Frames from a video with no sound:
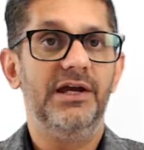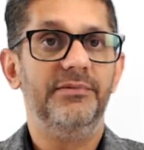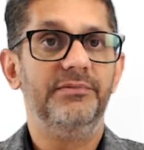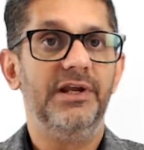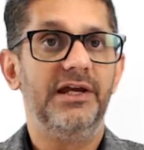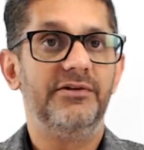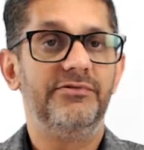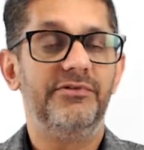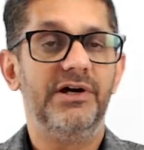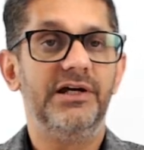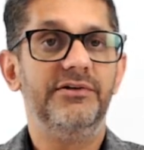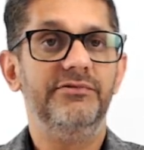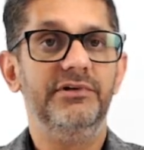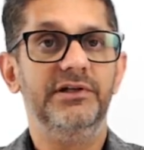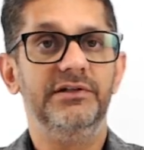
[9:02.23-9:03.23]
like
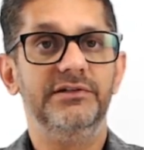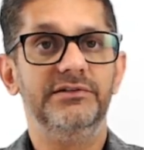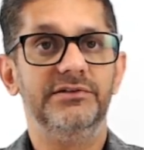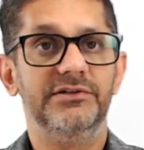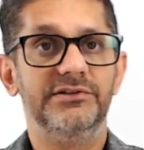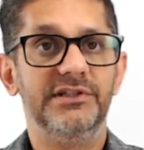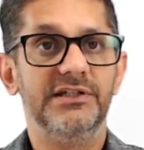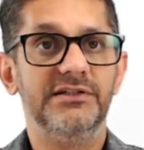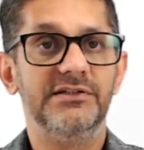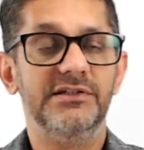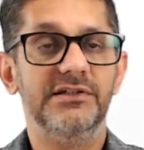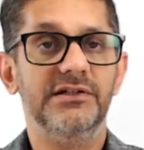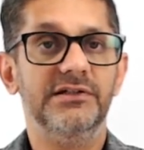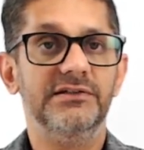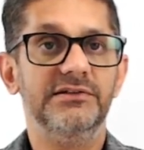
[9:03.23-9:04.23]
5 years or 6
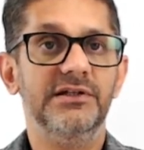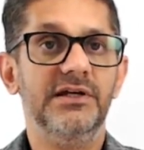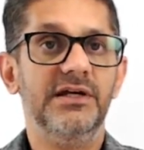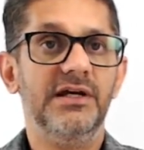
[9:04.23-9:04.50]
years,